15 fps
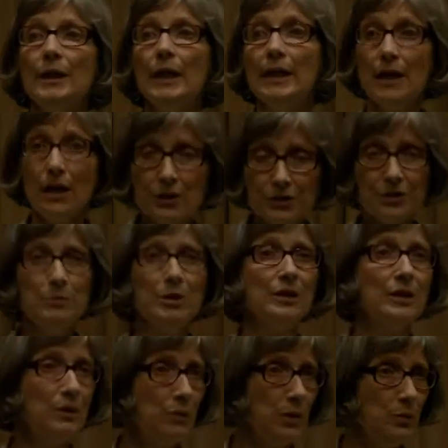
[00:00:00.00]
And
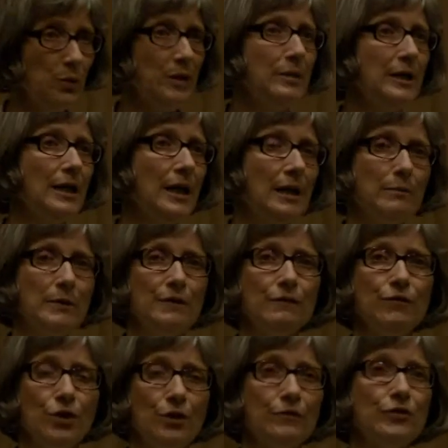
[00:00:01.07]
ultimately, when we became
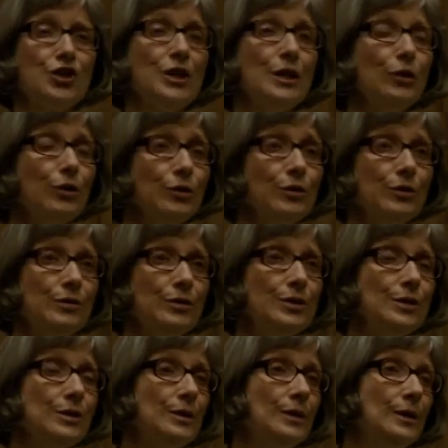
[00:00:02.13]
involved, she learned